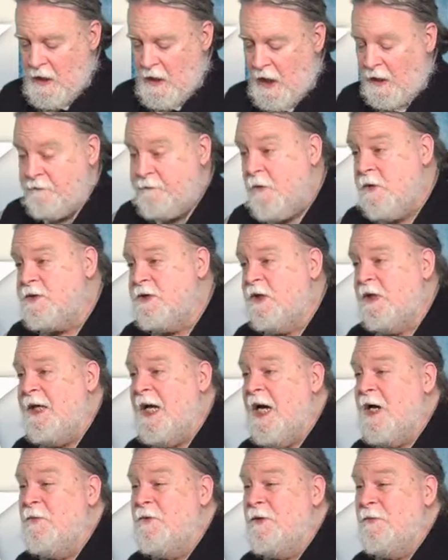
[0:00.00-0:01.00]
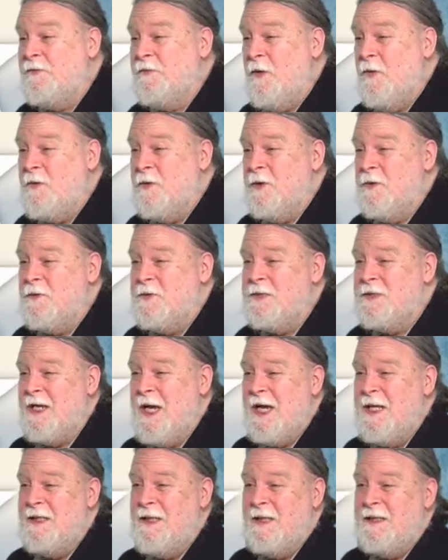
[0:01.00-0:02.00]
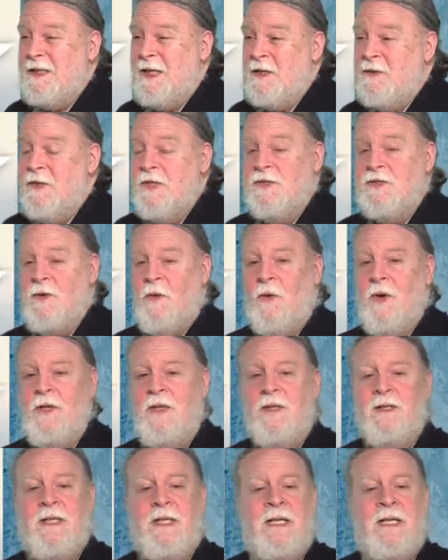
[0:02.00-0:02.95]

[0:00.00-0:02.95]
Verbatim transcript: Unfortunately, aerial photos say that there is oil